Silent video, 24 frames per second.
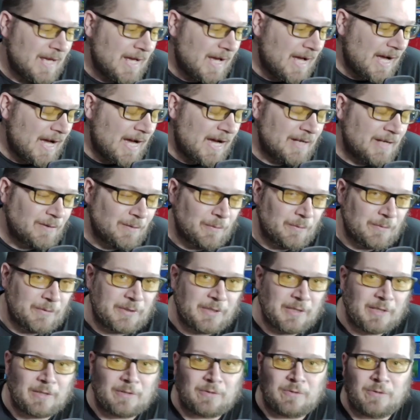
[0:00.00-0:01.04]
I don't
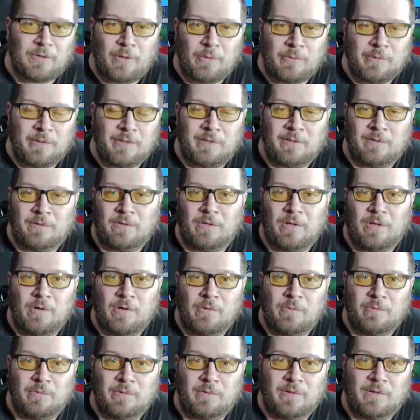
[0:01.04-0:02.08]
think Loaded
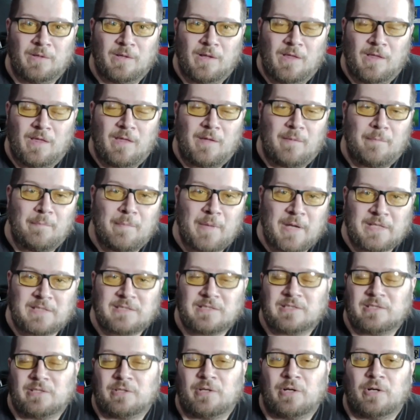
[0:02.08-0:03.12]
alone makes
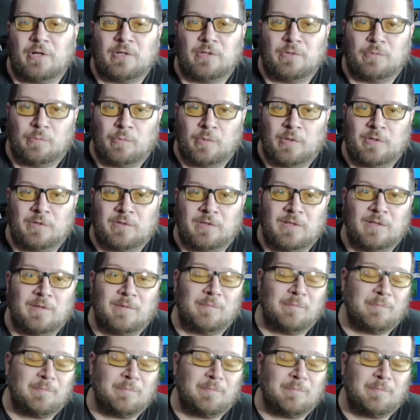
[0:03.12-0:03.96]
the cart worth it.